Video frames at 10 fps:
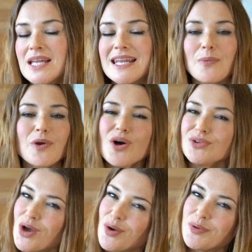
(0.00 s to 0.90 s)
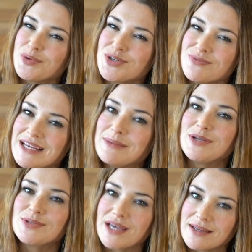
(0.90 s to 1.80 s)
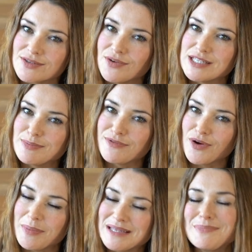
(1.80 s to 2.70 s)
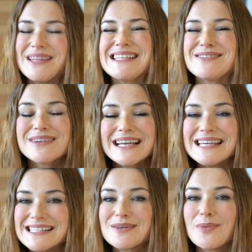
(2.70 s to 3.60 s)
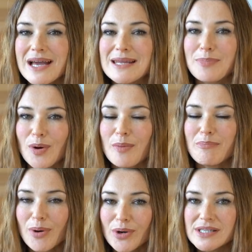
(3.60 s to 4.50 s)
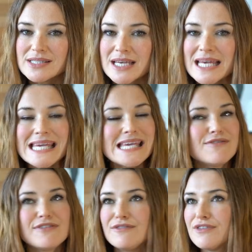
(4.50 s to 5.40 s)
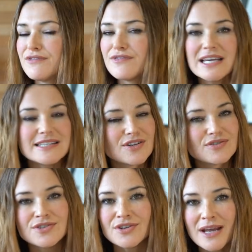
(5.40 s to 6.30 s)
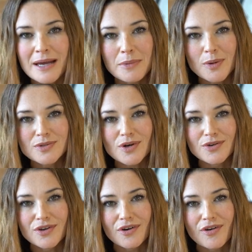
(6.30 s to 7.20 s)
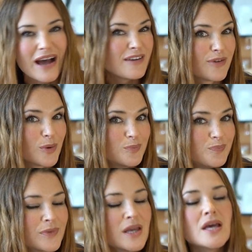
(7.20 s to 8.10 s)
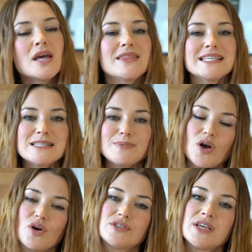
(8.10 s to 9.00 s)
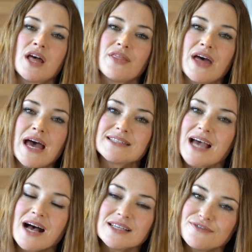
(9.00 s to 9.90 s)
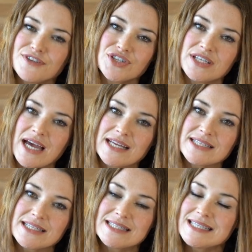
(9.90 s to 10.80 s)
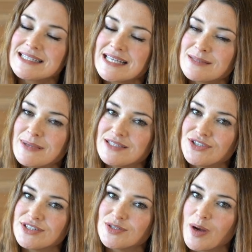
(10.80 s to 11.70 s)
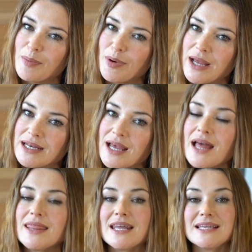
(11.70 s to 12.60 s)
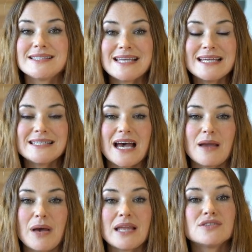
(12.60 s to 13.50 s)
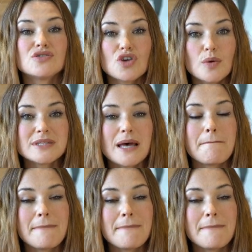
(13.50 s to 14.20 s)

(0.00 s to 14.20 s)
Now, we all know that we shouldn't really be using our screens before bed, but this really is quite an important point, even if you flicked it onto your night mode on your iPhone. This is because that artificial light still sends messages to our brain that it's daytime and stops that